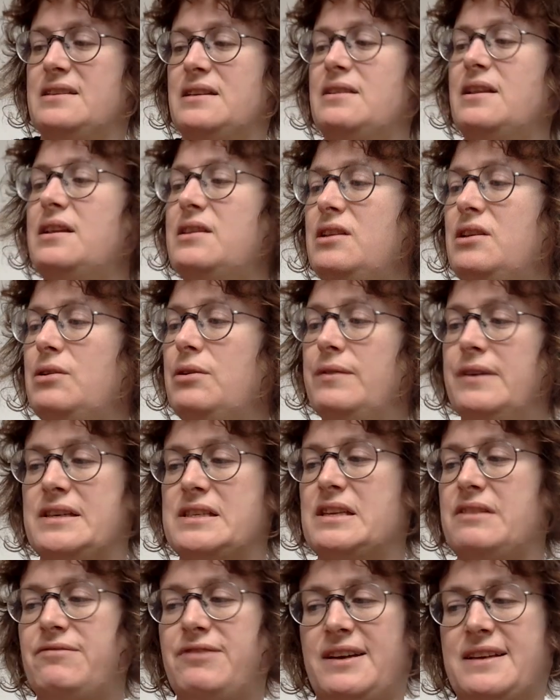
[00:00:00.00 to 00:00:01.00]
And then the
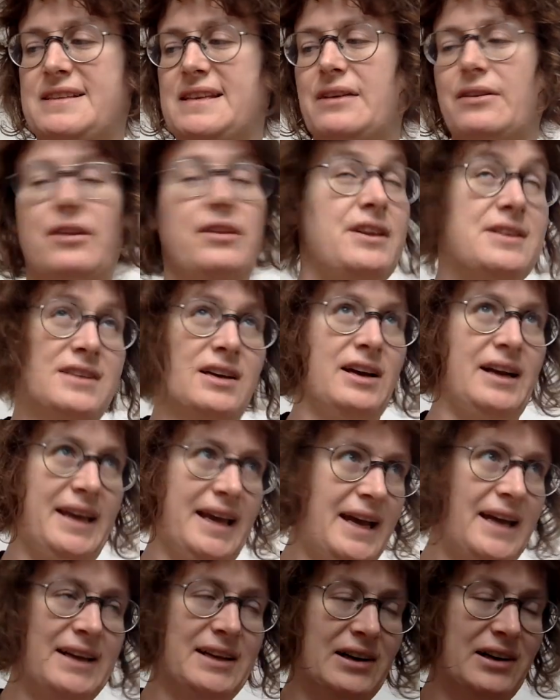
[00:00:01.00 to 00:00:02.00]
university figures out that these are
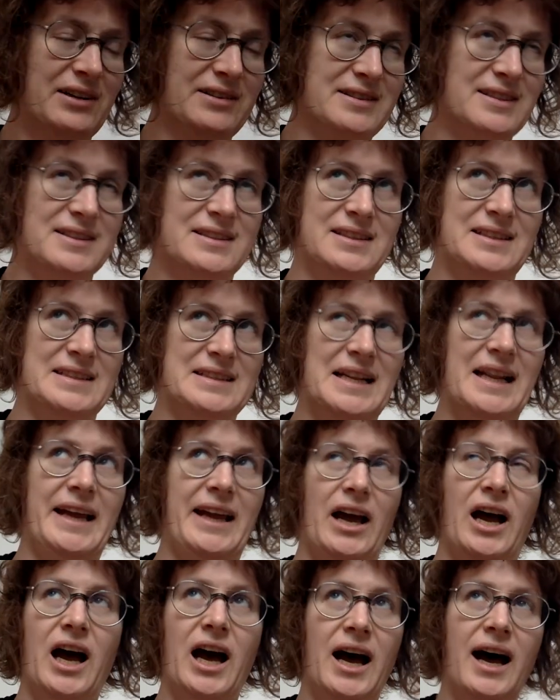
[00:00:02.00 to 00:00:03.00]
gay dances and is
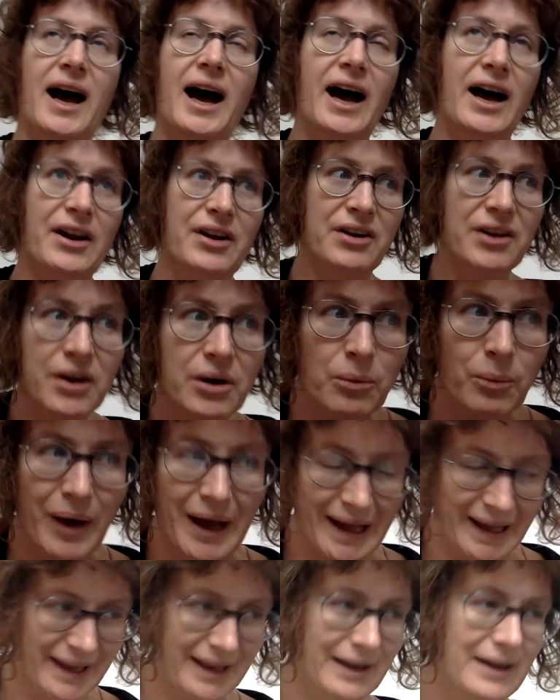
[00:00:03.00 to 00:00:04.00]
like, no
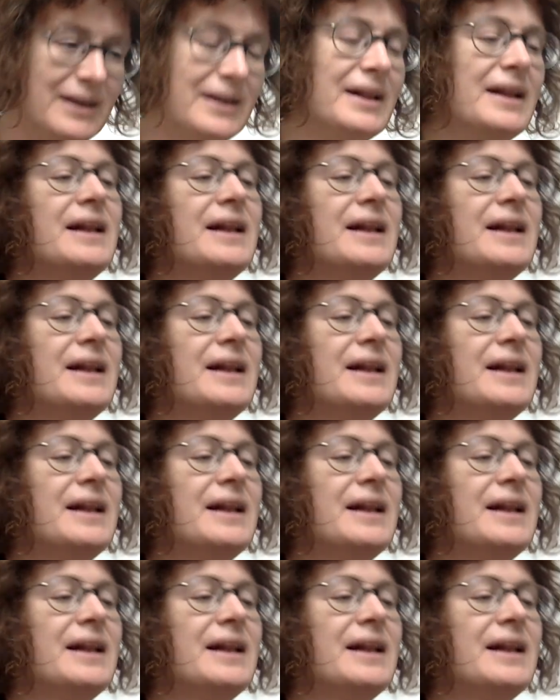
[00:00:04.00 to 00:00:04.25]
way.